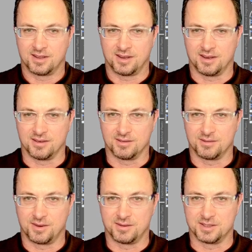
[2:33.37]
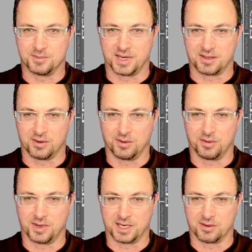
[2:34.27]
Oh, maybe just make the whole
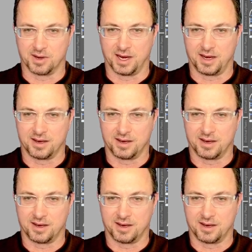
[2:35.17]
thing gray.